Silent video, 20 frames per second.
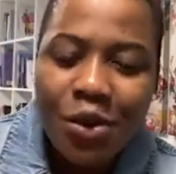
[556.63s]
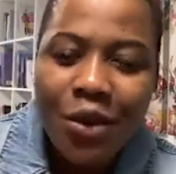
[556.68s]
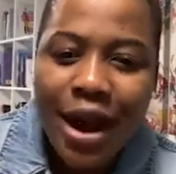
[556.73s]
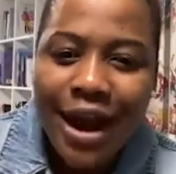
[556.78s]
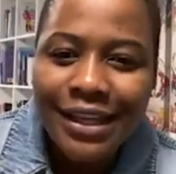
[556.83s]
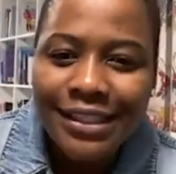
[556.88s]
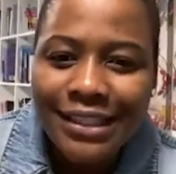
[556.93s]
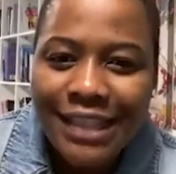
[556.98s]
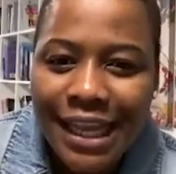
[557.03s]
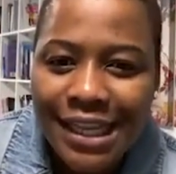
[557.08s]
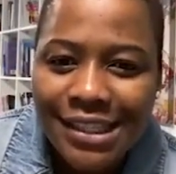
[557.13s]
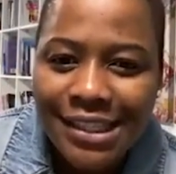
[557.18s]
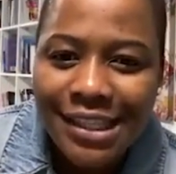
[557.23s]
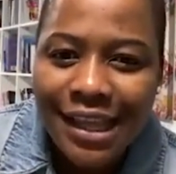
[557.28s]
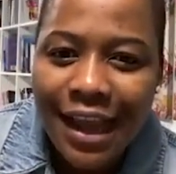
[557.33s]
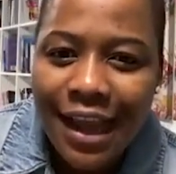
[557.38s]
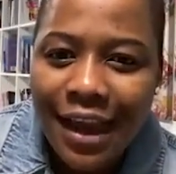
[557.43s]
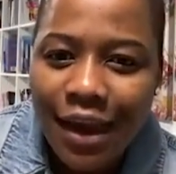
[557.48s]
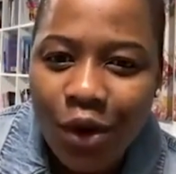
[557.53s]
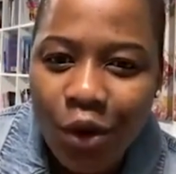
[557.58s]
Who else
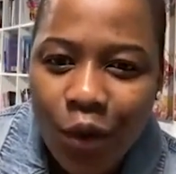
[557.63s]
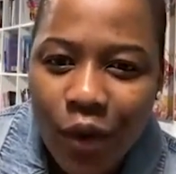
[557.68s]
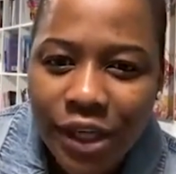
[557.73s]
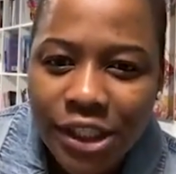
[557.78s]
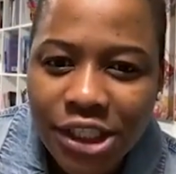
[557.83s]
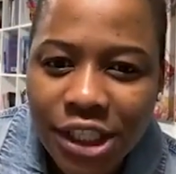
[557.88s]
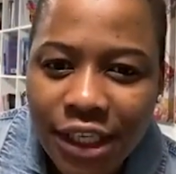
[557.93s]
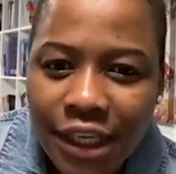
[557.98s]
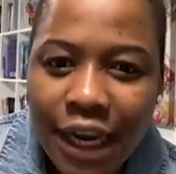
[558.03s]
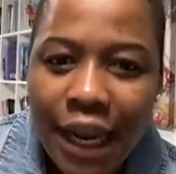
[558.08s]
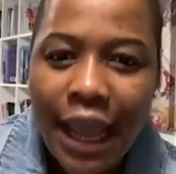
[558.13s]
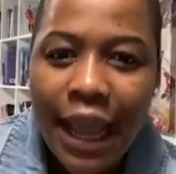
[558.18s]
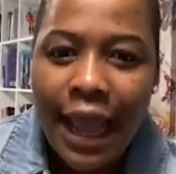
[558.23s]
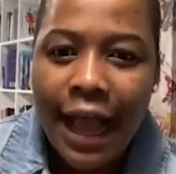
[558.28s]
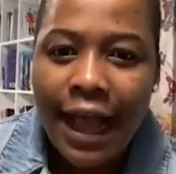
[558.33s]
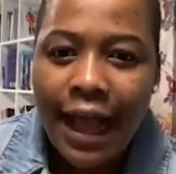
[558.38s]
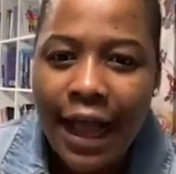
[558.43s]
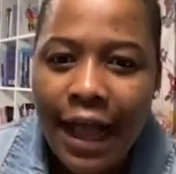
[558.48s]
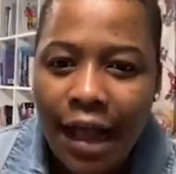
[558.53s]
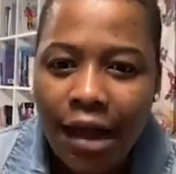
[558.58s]
has uh, a question?
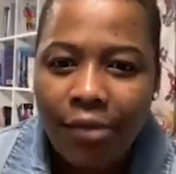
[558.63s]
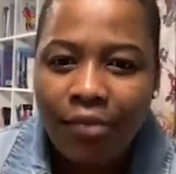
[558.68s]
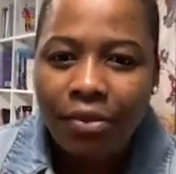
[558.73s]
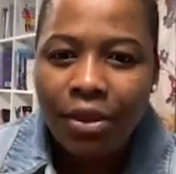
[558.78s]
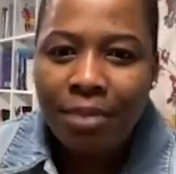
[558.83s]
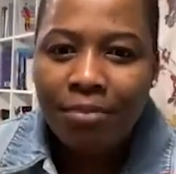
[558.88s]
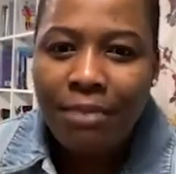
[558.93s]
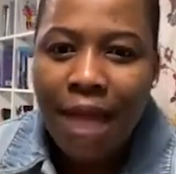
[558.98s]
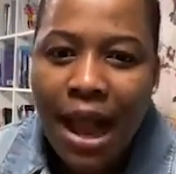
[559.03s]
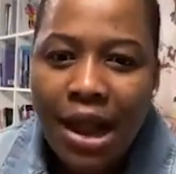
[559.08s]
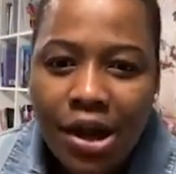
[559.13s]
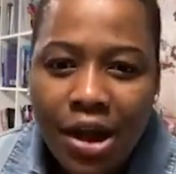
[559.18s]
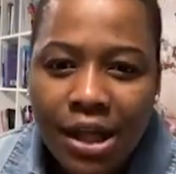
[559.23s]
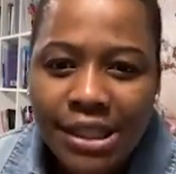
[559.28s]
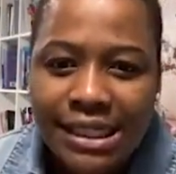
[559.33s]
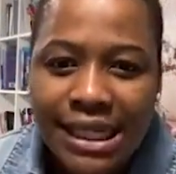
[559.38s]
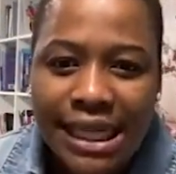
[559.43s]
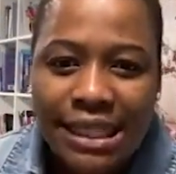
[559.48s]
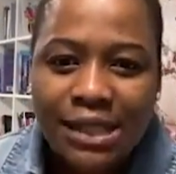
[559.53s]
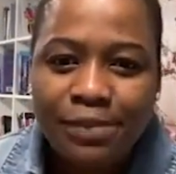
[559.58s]
Aha,
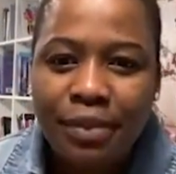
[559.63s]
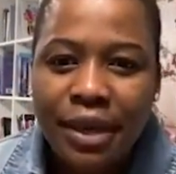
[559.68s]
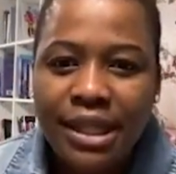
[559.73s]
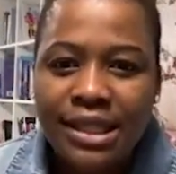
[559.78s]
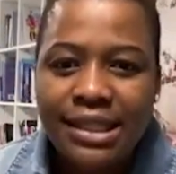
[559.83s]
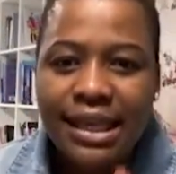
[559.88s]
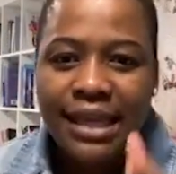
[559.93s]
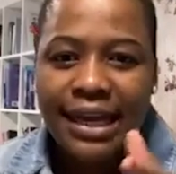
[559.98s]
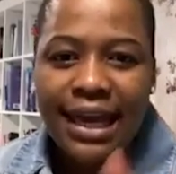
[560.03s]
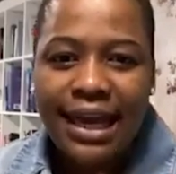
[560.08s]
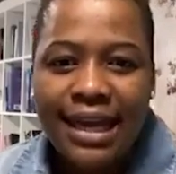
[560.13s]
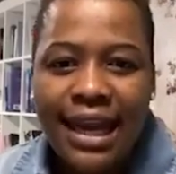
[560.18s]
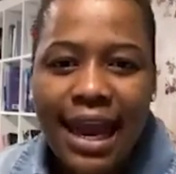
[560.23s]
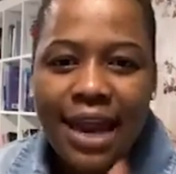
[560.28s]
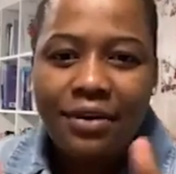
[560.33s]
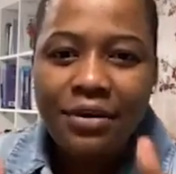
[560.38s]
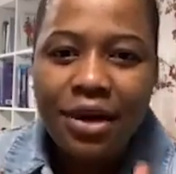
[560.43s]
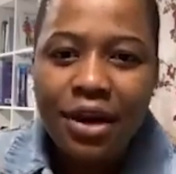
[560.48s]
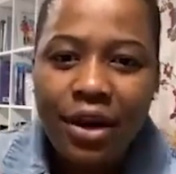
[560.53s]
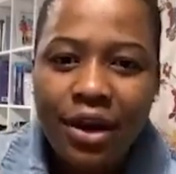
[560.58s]
Marcus has picked, can
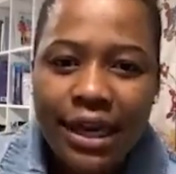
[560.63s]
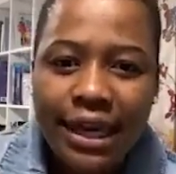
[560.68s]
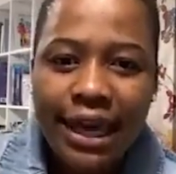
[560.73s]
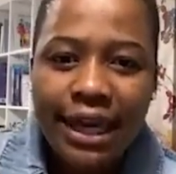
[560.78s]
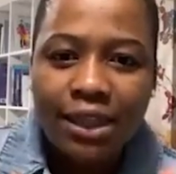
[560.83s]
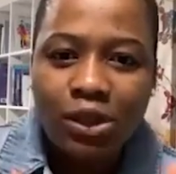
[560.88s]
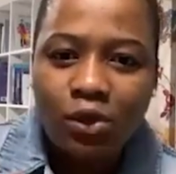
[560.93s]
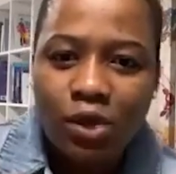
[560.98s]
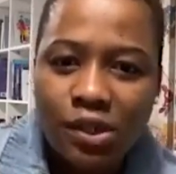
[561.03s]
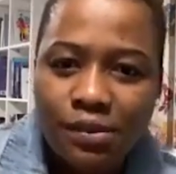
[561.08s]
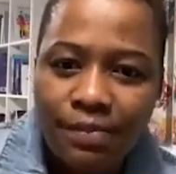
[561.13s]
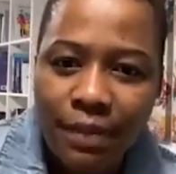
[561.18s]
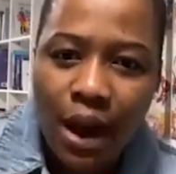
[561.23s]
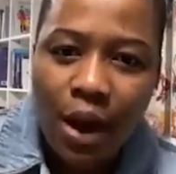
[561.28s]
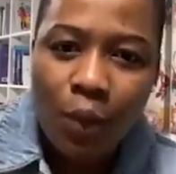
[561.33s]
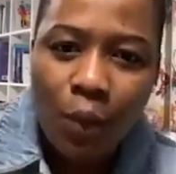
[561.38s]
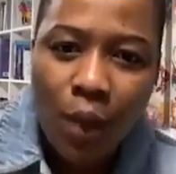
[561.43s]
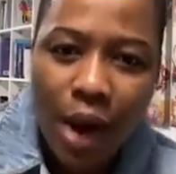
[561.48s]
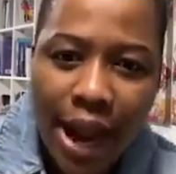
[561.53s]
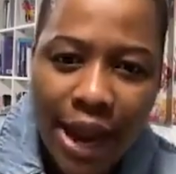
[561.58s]
I relocate with
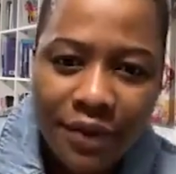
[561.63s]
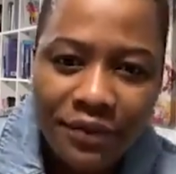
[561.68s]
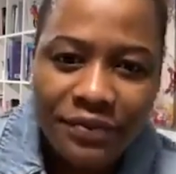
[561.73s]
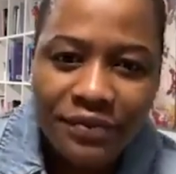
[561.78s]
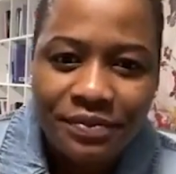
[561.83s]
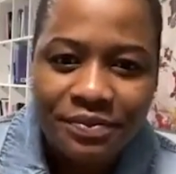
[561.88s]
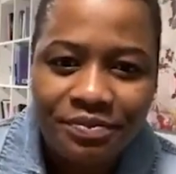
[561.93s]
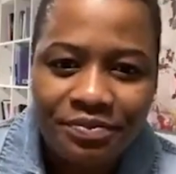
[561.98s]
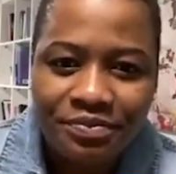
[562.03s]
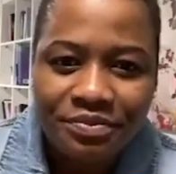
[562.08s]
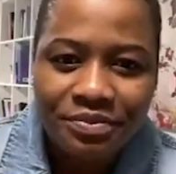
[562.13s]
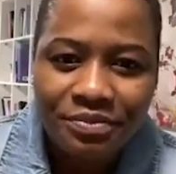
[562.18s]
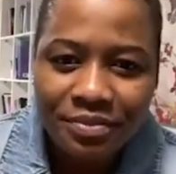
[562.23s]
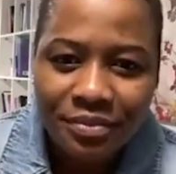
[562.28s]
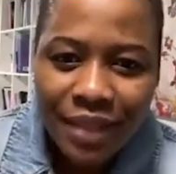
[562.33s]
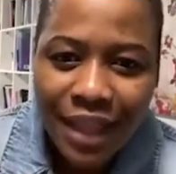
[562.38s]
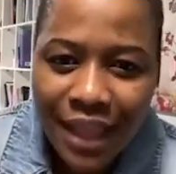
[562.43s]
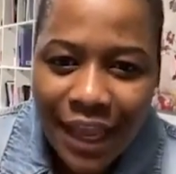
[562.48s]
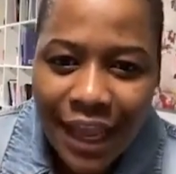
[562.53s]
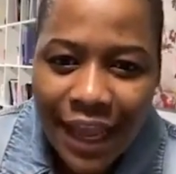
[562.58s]
my wife?
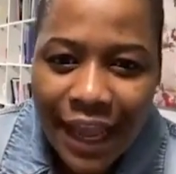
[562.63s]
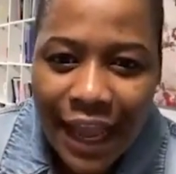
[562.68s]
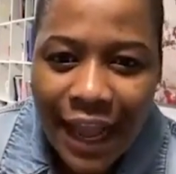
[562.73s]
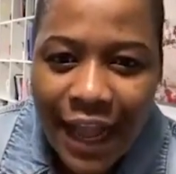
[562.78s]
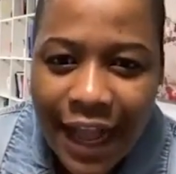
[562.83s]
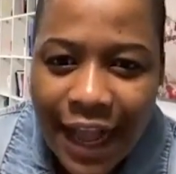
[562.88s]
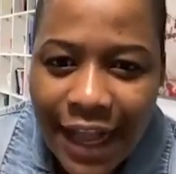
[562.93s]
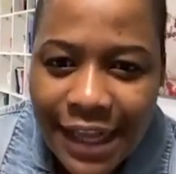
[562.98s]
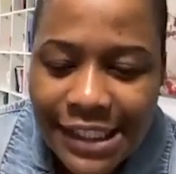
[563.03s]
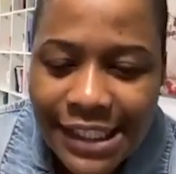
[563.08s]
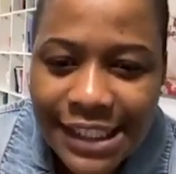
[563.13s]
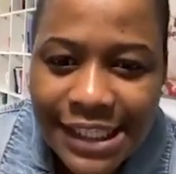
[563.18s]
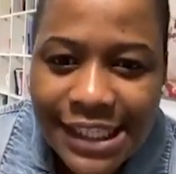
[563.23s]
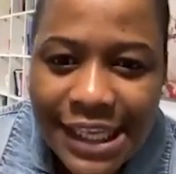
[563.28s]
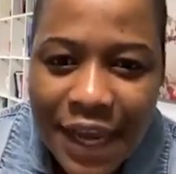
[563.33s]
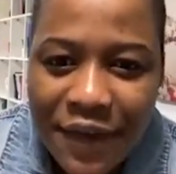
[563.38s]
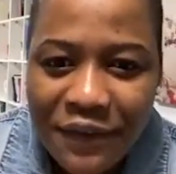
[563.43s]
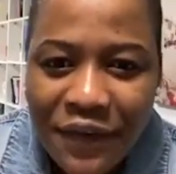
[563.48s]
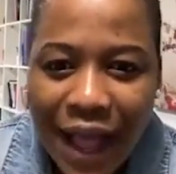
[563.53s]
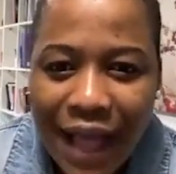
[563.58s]
Uh,
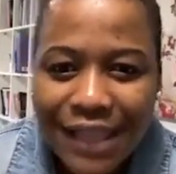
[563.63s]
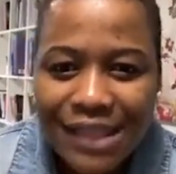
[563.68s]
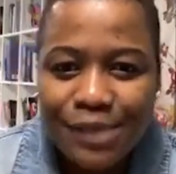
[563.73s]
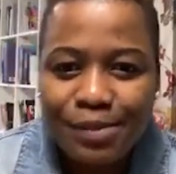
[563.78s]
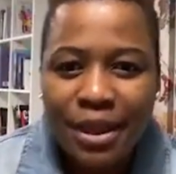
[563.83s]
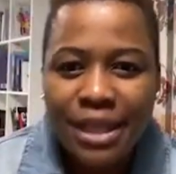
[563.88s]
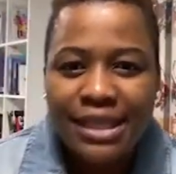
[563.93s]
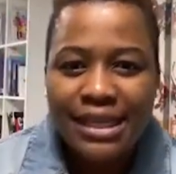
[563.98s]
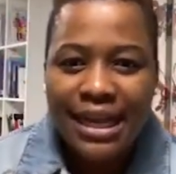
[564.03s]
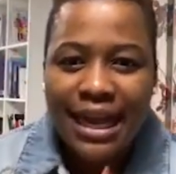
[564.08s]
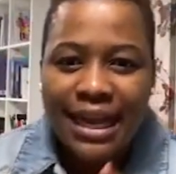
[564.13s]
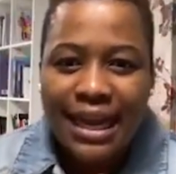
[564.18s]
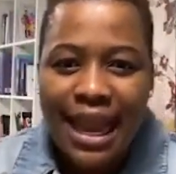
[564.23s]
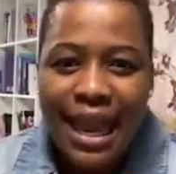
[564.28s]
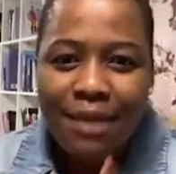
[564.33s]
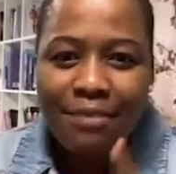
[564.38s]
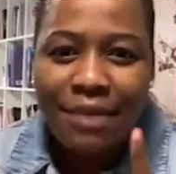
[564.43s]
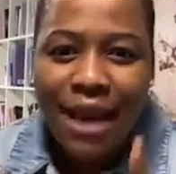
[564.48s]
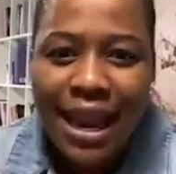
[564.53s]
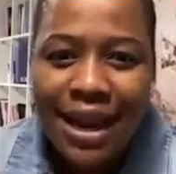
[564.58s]
Steve has picked, can
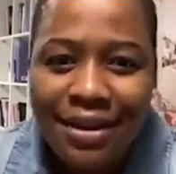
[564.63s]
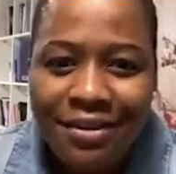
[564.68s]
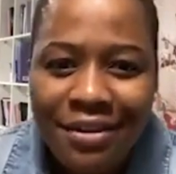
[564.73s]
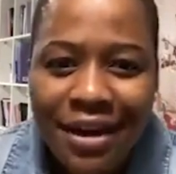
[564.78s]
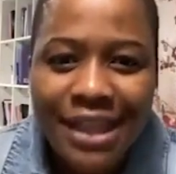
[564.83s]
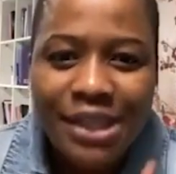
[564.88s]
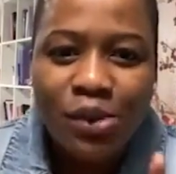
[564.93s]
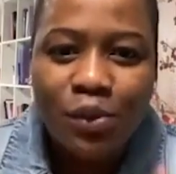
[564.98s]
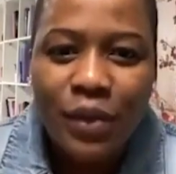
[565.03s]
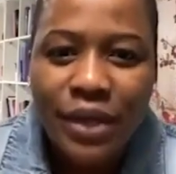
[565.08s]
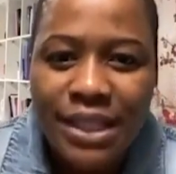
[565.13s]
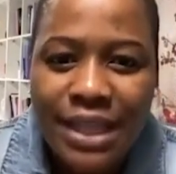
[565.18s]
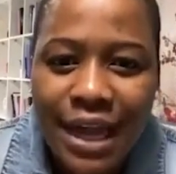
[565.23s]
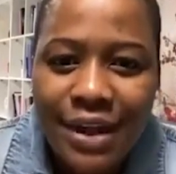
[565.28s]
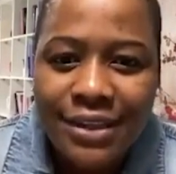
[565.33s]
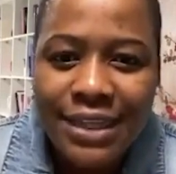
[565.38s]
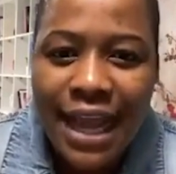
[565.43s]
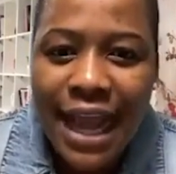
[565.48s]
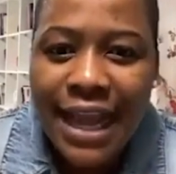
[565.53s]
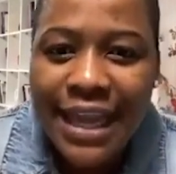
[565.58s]
I migrate
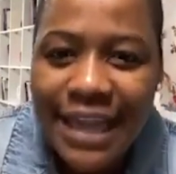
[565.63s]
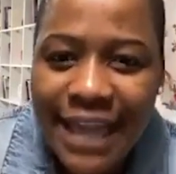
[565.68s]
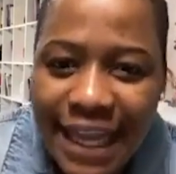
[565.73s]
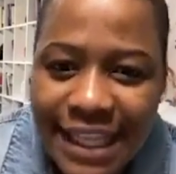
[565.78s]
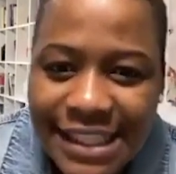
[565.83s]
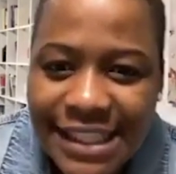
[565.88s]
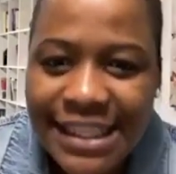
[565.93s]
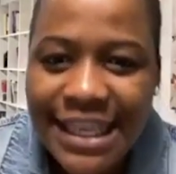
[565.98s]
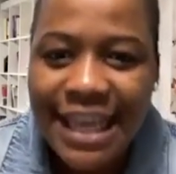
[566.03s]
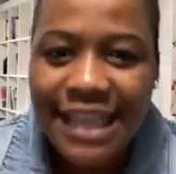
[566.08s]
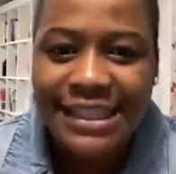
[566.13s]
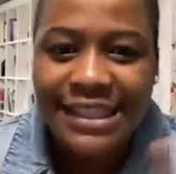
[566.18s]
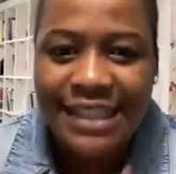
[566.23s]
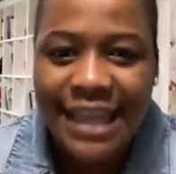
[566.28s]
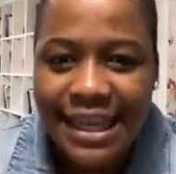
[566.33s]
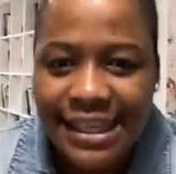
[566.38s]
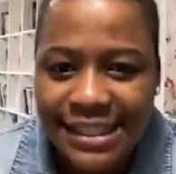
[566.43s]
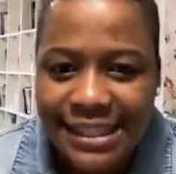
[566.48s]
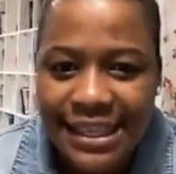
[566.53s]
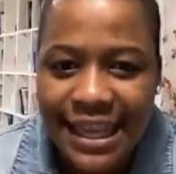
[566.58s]
without I E L T
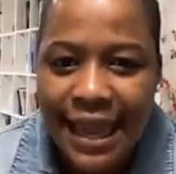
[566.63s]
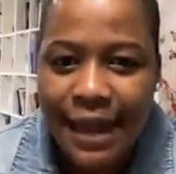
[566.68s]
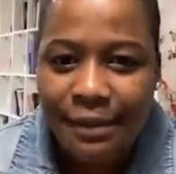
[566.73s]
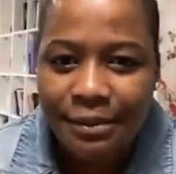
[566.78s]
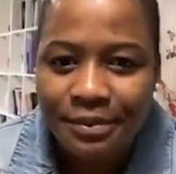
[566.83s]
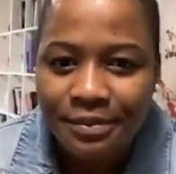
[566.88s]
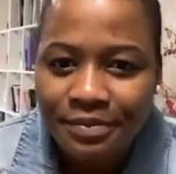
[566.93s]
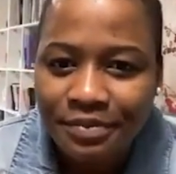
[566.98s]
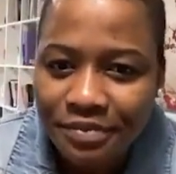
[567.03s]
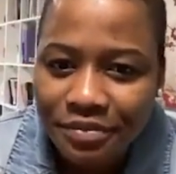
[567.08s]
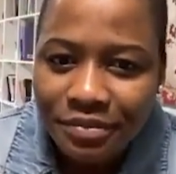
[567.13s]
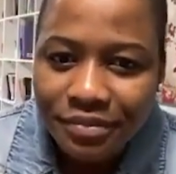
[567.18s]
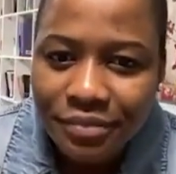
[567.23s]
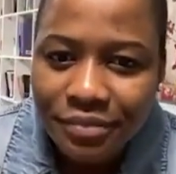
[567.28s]
S exam?